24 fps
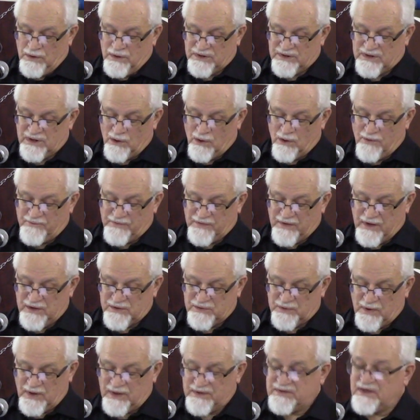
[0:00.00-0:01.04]
So if the
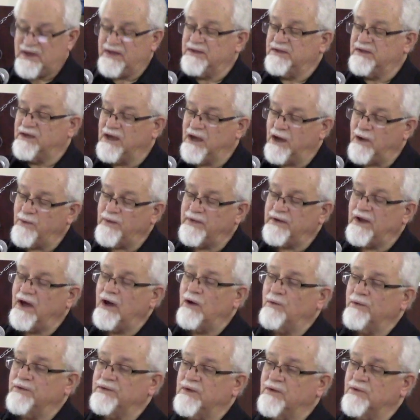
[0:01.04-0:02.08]
Israelites had carried
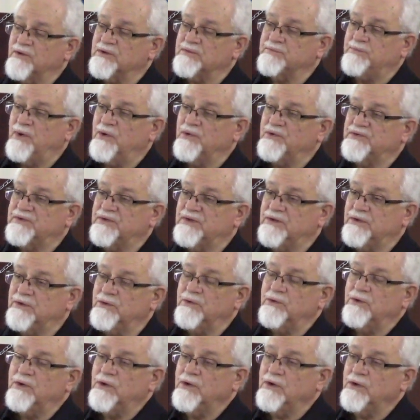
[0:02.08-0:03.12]
out what they were supposed to
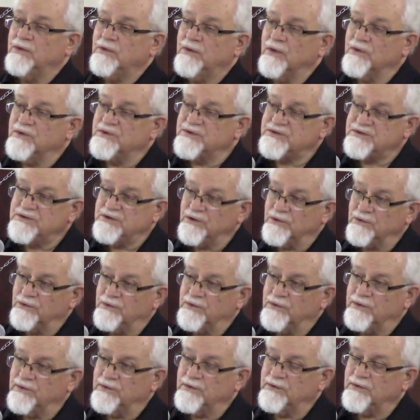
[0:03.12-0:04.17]
do, those
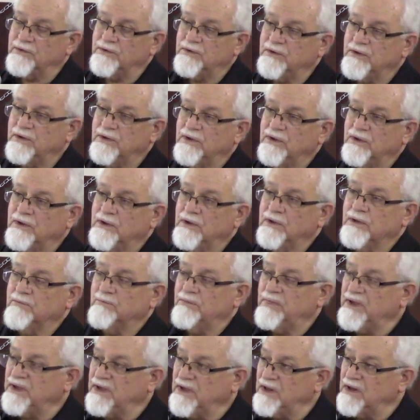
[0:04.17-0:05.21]
children,
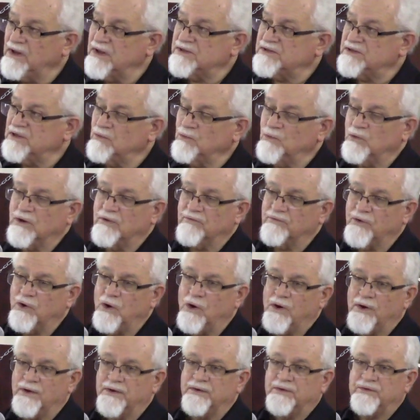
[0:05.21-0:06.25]
being innocent, would have
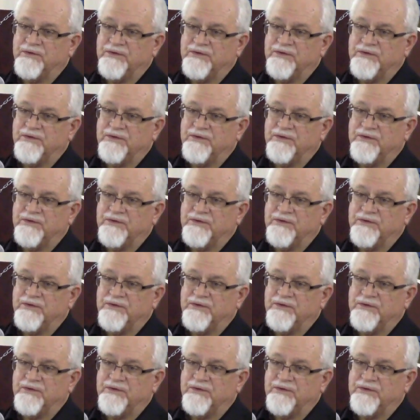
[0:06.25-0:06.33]
gone